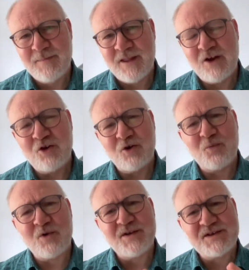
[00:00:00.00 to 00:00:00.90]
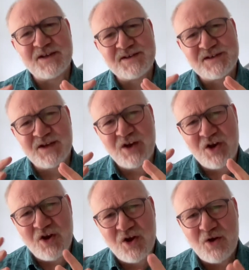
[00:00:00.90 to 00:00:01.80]
And God wants us to
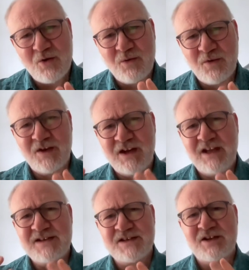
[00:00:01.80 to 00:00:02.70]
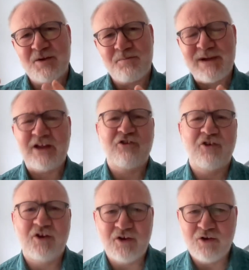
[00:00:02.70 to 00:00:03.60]
know that he is a
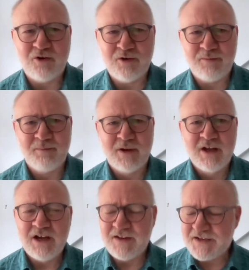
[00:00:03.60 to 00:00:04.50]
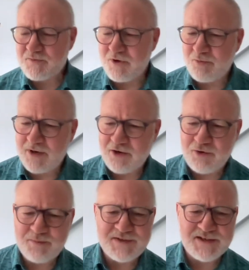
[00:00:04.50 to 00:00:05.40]
compassionate God. And this word
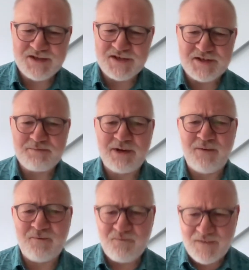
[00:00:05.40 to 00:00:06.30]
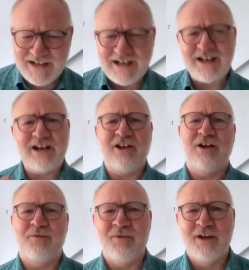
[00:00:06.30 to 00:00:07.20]
rahum doesn't just mean feeling
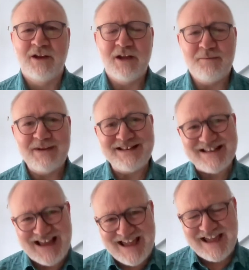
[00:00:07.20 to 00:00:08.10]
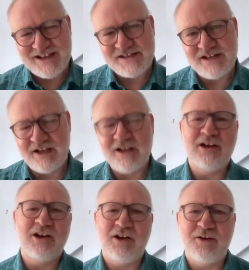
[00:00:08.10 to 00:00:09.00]
love. It means acting
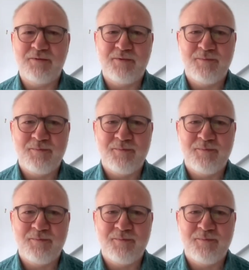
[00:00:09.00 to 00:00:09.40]
in love.